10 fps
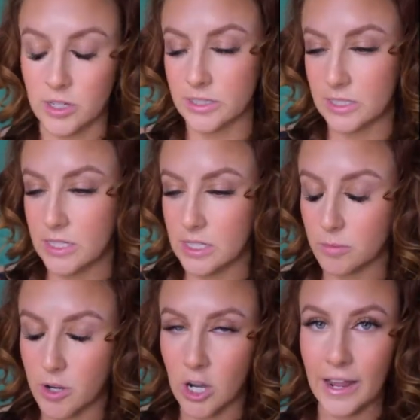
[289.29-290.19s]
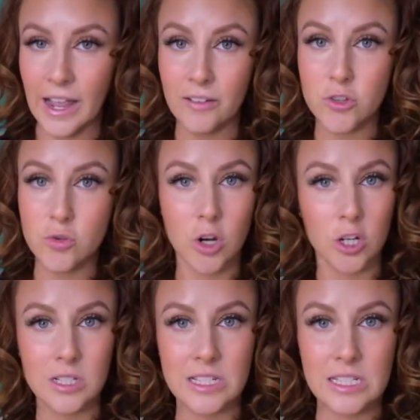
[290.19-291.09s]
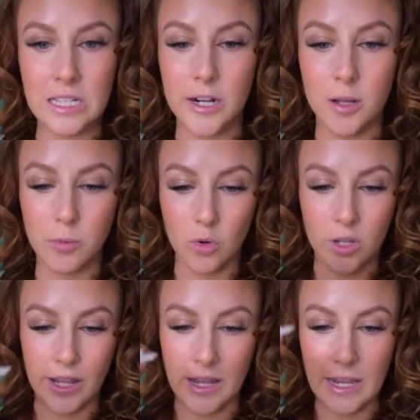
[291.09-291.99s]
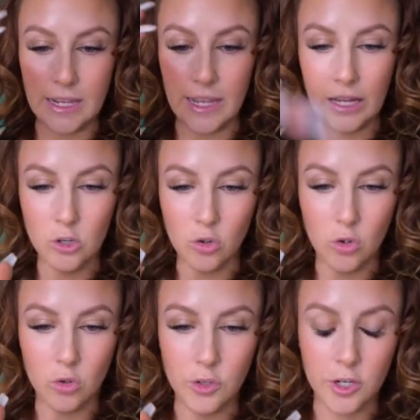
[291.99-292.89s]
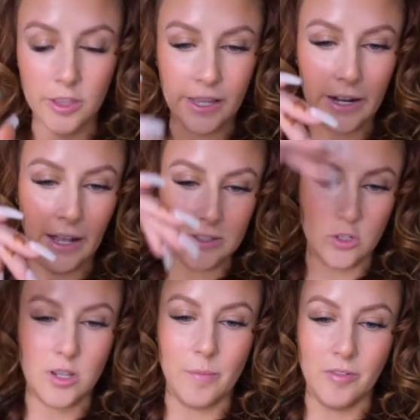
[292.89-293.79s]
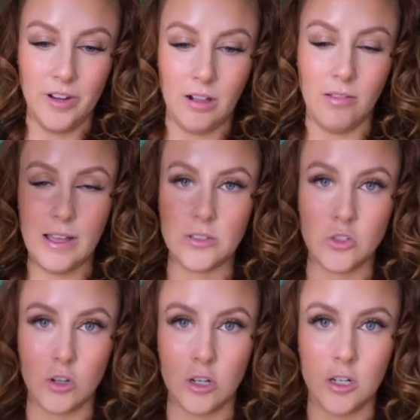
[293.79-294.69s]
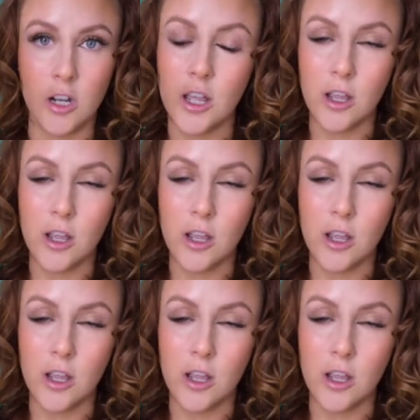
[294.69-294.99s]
guys can see this better. I have you currently set up on a candle holder that has on top of it a glass jar